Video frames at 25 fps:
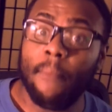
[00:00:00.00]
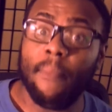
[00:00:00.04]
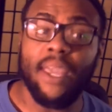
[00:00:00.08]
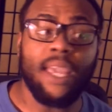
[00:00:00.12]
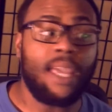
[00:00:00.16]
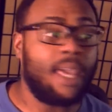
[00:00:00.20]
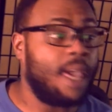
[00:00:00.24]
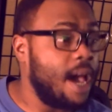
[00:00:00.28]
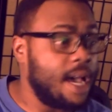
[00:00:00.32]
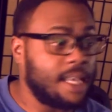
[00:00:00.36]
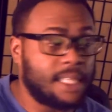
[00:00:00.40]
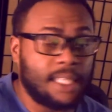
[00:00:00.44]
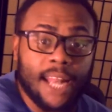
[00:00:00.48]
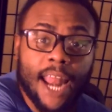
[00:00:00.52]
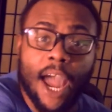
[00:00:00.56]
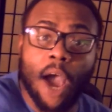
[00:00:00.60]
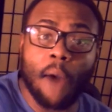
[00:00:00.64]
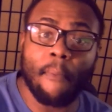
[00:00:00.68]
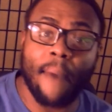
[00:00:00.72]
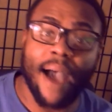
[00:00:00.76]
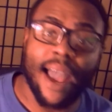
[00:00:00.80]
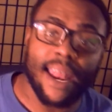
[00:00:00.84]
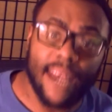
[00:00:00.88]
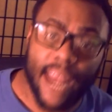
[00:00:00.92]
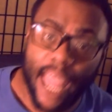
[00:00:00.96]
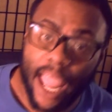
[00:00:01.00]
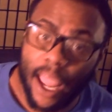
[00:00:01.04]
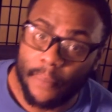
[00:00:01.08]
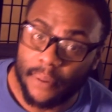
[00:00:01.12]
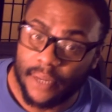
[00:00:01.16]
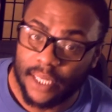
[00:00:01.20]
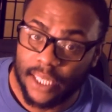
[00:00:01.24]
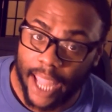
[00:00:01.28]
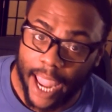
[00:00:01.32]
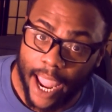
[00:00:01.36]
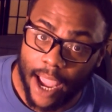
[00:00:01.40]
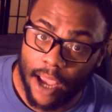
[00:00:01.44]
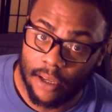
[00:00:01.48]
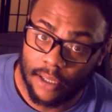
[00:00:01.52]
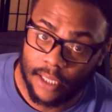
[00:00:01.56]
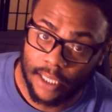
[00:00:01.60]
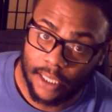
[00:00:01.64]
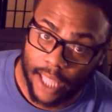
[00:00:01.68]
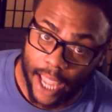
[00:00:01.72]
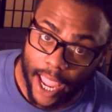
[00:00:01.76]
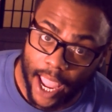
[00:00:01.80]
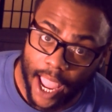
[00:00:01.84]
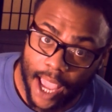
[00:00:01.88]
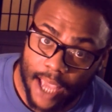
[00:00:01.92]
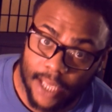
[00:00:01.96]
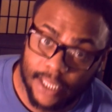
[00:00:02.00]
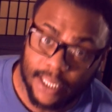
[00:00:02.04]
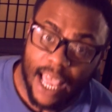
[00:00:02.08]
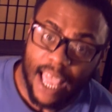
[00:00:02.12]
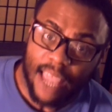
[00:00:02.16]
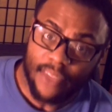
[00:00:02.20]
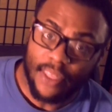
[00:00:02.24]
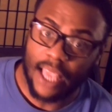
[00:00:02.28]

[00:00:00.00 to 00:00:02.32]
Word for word: me cussing out my neighbors downstairs